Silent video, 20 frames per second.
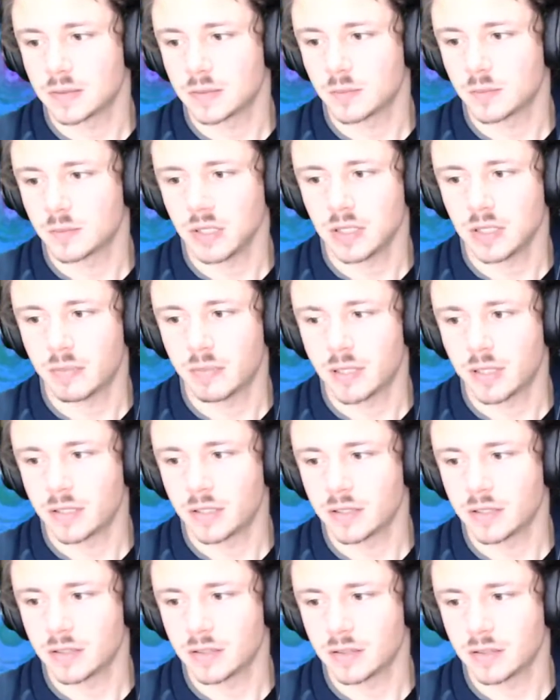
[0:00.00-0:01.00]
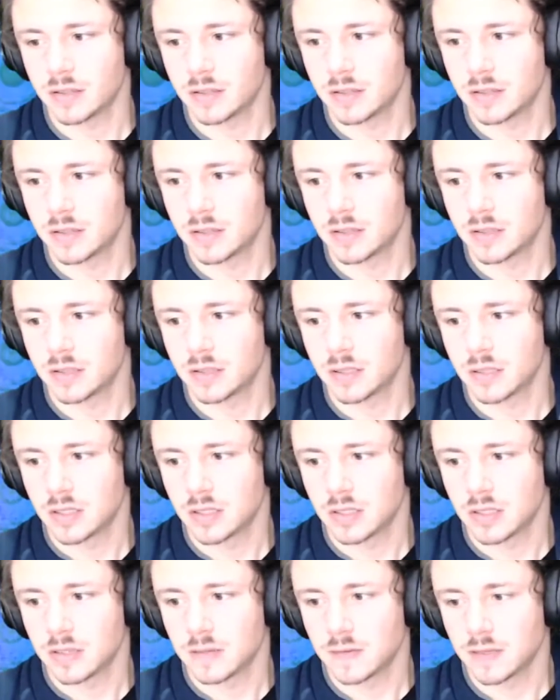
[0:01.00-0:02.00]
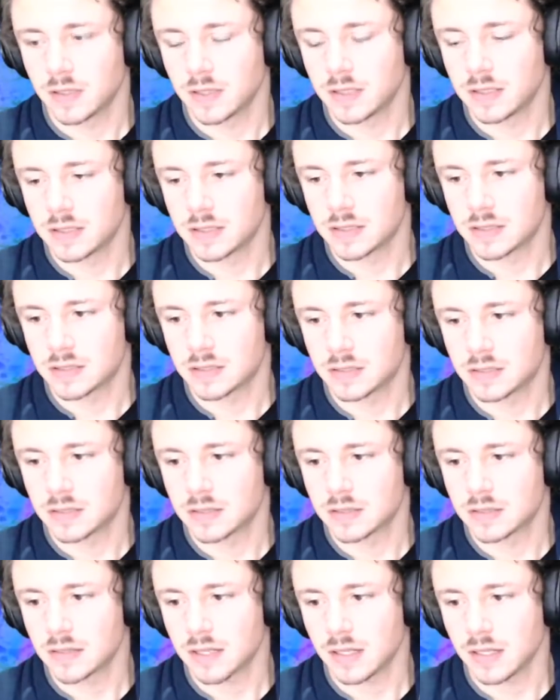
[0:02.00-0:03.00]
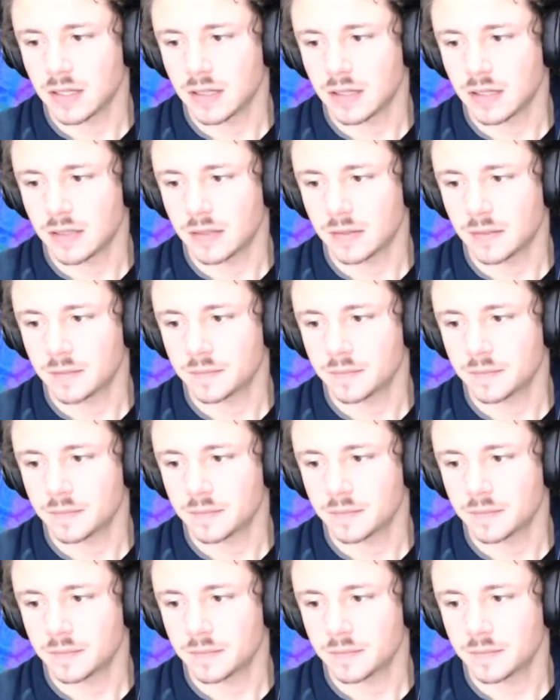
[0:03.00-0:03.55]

probably better for this kind of thing.